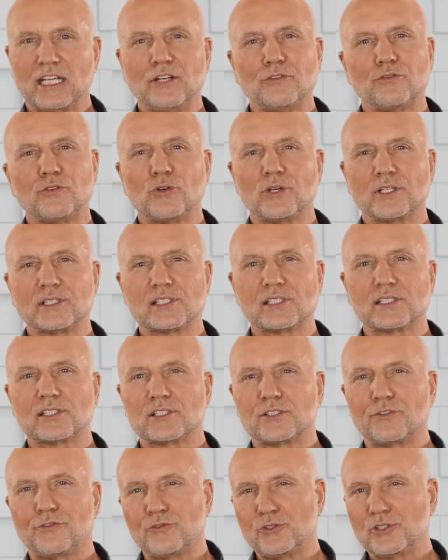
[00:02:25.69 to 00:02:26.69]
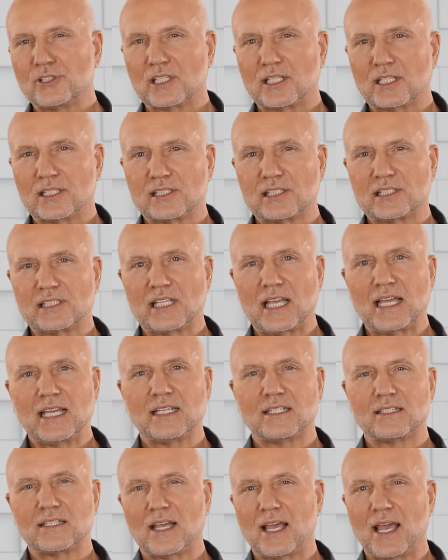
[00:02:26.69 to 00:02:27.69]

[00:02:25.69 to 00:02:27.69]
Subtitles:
influences the physical state,